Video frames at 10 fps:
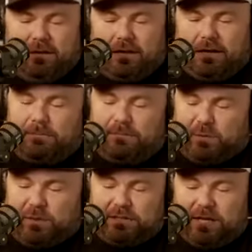Um,
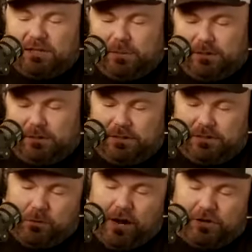Spring's husband is
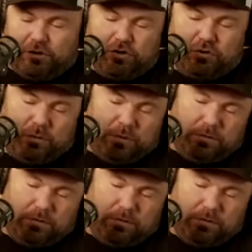Brian Charlesworth,